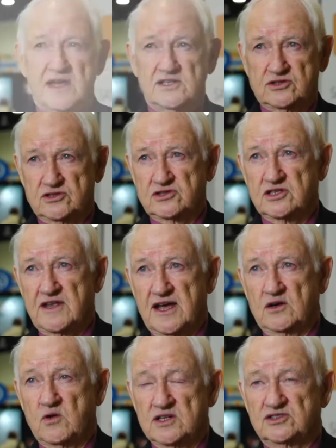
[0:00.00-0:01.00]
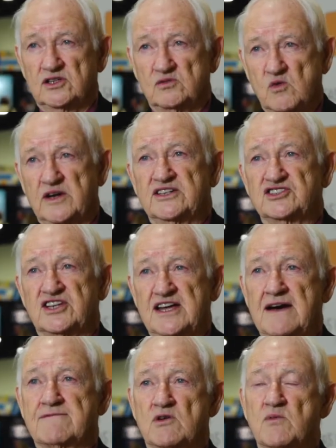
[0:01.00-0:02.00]
answers to that question. One is to
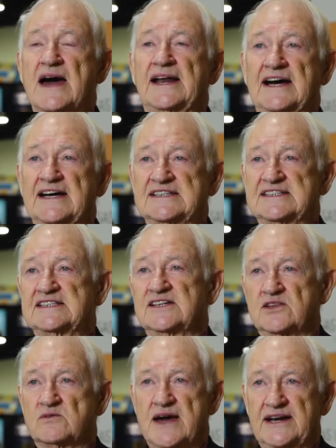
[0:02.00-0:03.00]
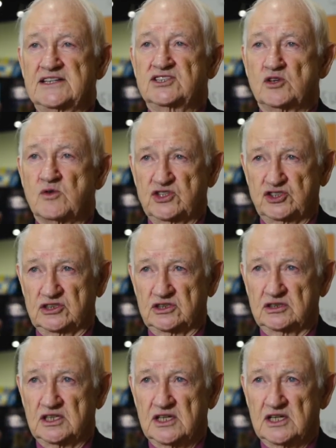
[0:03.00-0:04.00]
have the right idea, the right
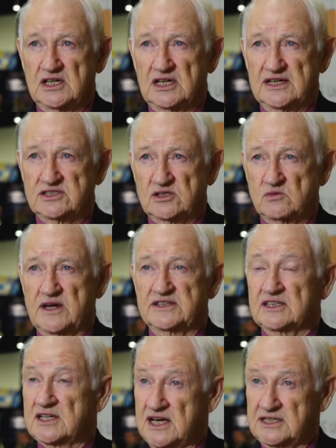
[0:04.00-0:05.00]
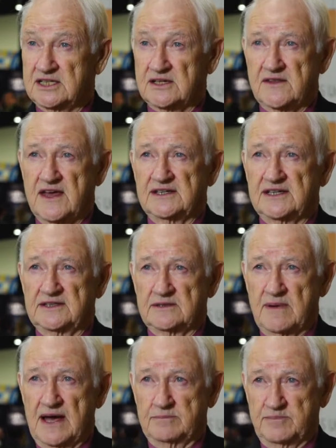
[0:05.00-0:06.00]
intuition as to what the content of that
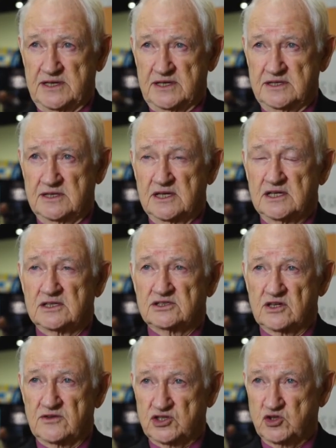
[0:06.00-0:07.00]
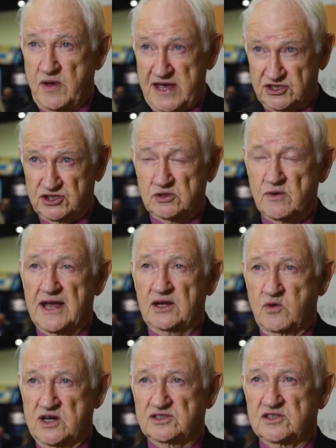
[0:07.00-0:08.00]
data might be, so that you ask the right
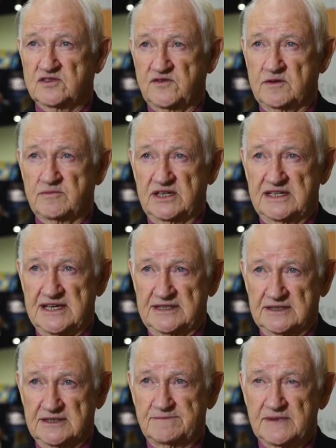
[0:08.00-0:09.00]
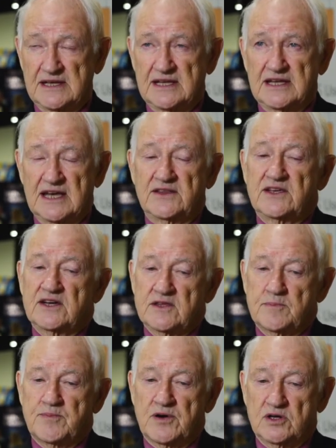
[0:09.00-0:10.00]
questions from the data. And the
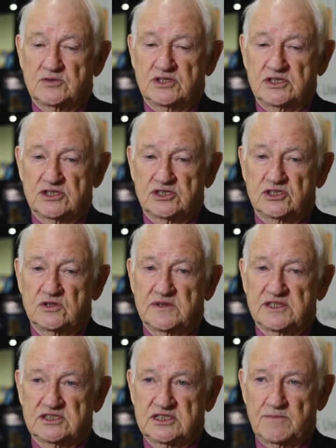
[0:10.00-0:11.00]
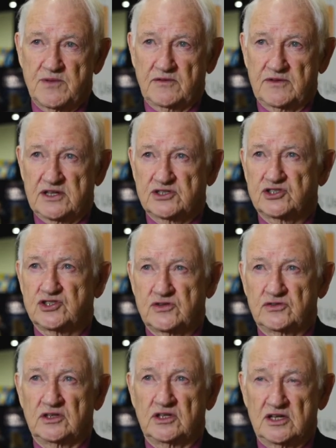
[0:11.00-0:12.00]
other approach is doing something that's
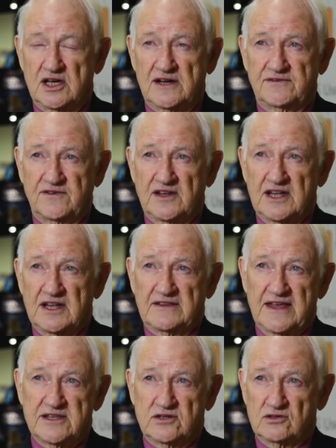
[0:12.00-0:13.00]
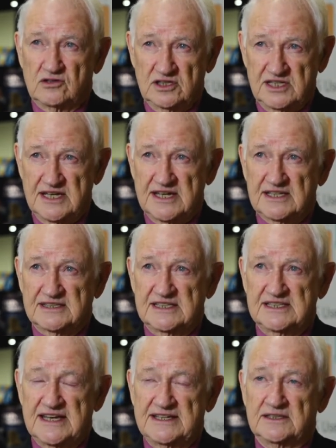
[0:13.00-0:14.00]
general enough that you're looking at the
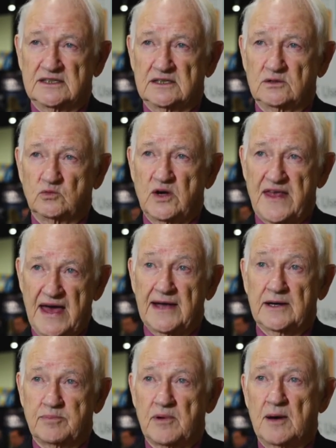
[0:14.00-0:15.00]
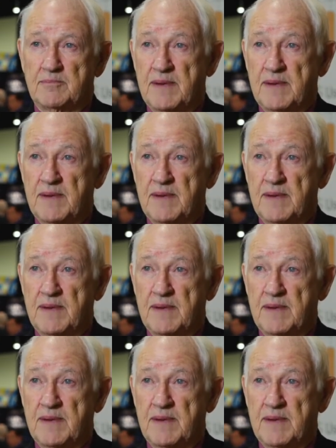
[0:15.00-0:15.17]
data without a